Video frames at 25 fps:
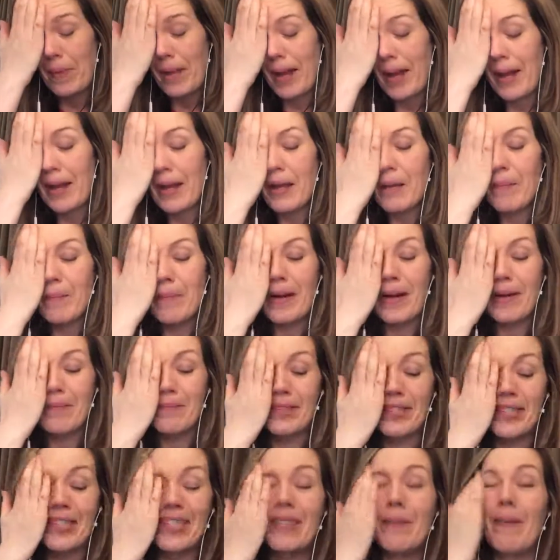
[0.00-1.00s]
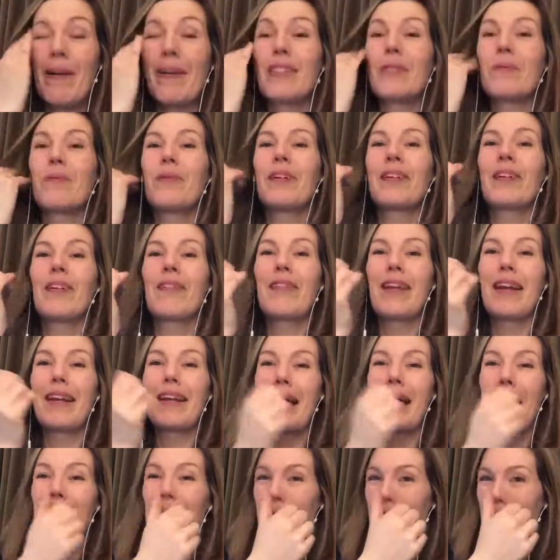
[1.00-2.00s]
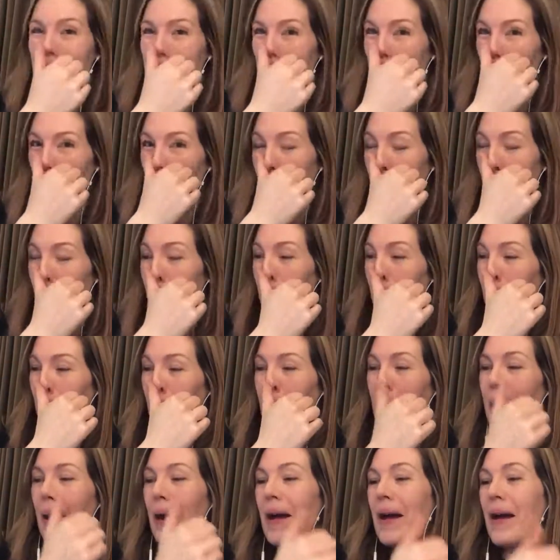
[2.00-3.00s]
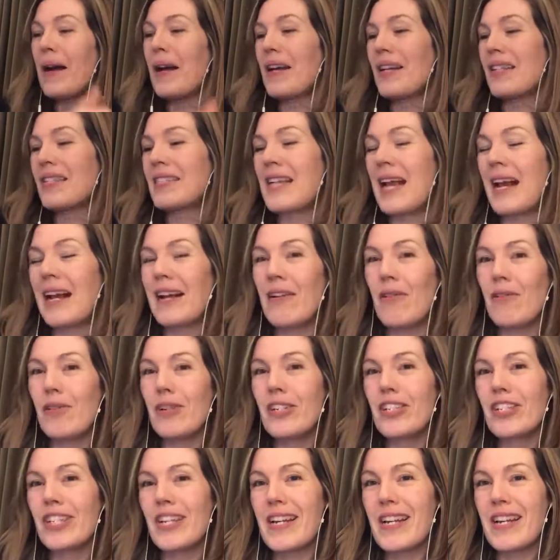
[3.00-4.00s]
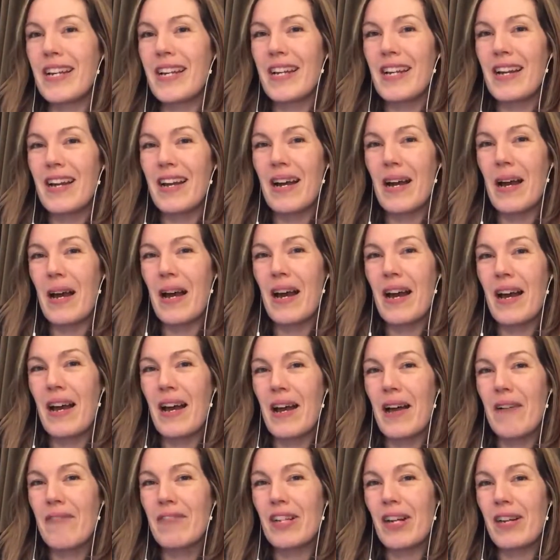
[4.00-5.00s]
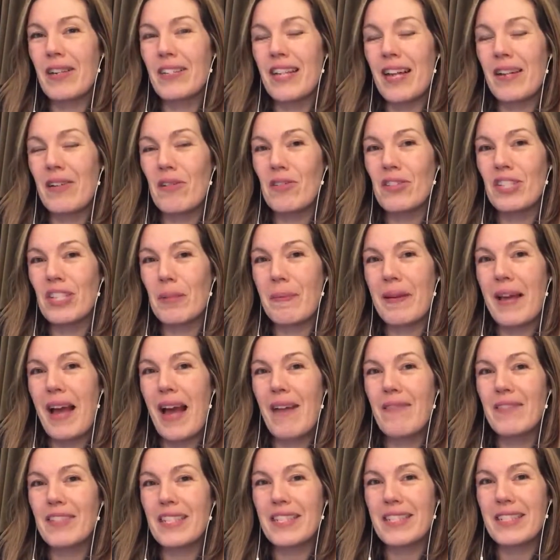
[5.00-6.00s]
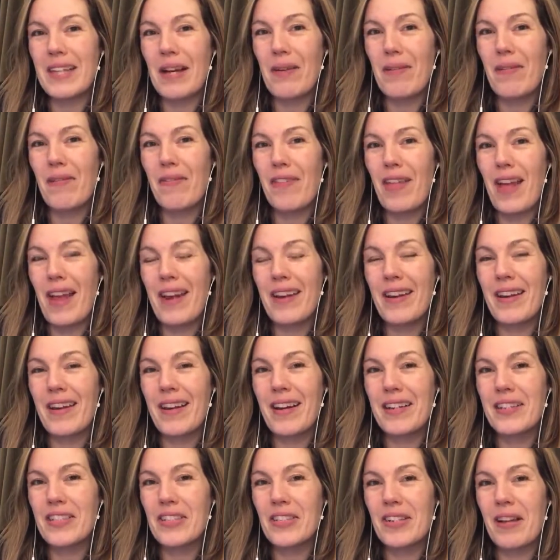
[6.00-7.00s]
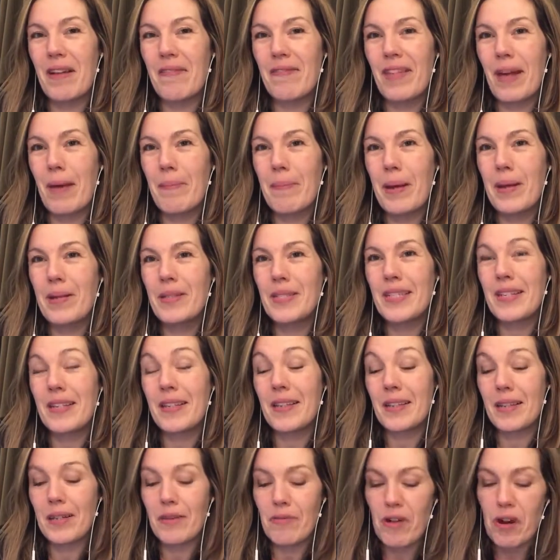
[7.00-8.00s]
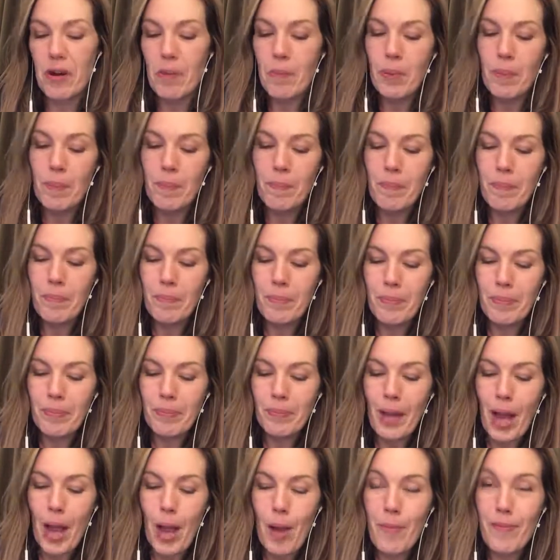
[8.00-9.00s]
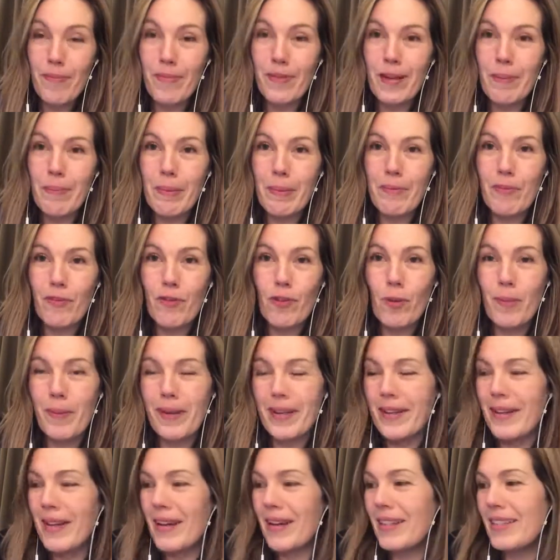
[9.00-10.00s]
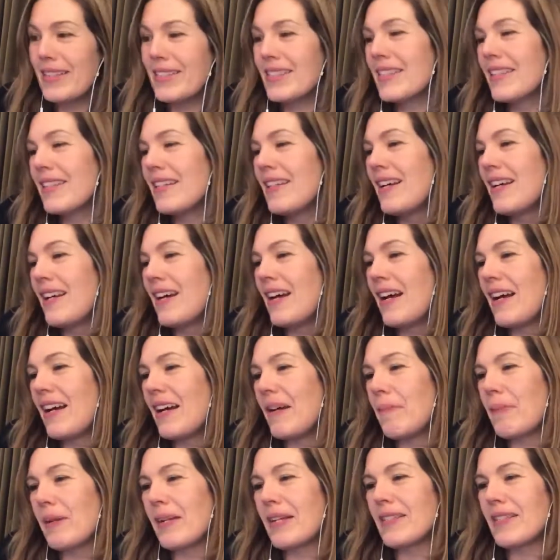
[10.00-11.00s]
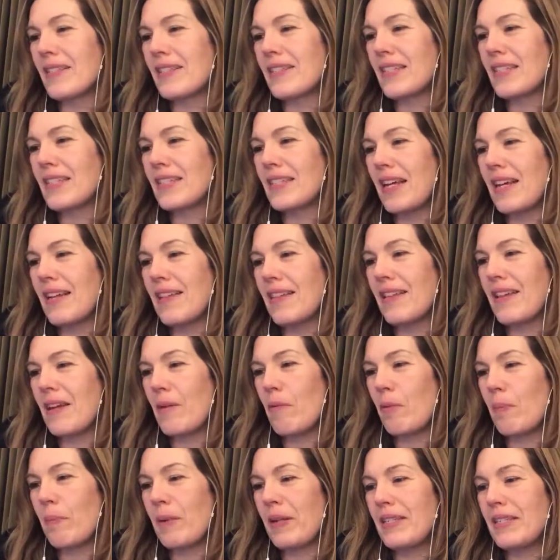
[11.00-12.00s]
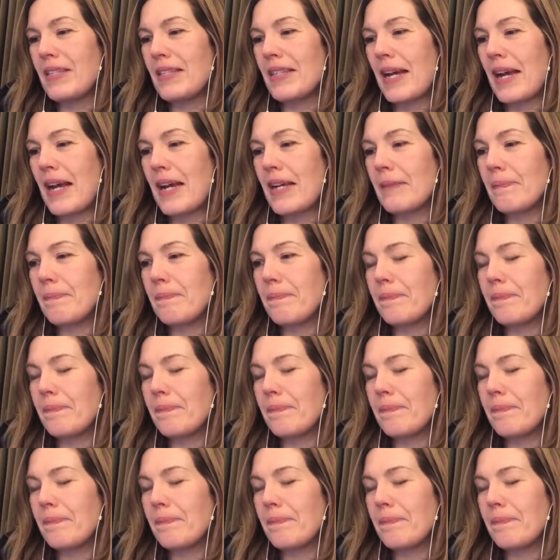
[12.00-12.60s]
I'm just about to work on that now. So if technology behaves itself, then I should have that posted in the group, hopefully before midnight, because I did say that it would be today.